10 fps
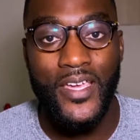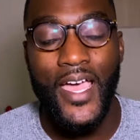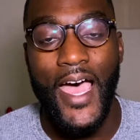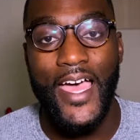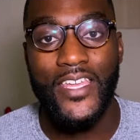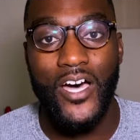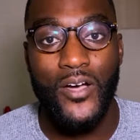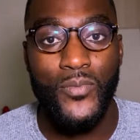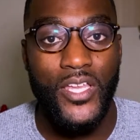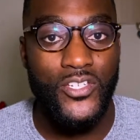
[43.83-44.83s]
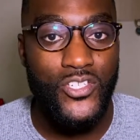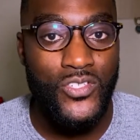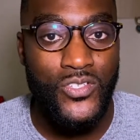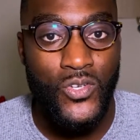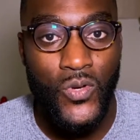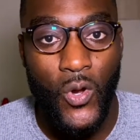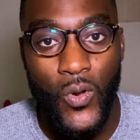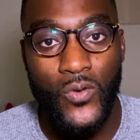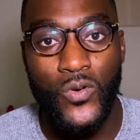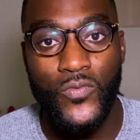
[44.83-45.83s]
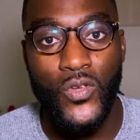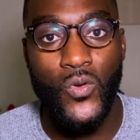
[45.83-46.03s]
and I'm going to just do a quick review